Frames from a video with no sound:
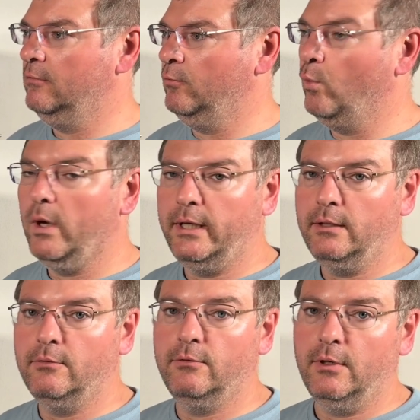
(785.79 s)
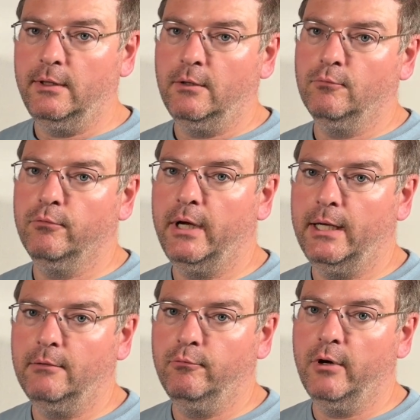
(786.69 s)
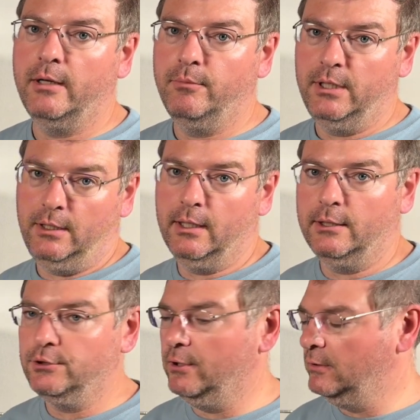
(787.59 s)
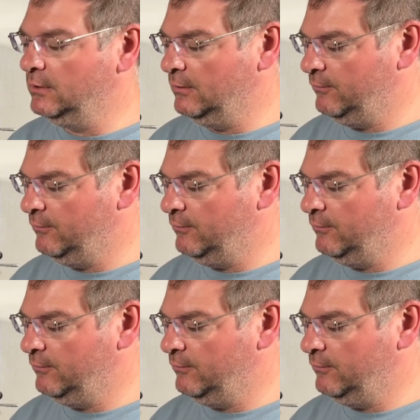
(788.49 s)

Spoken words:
white, and then red being you got to charge it.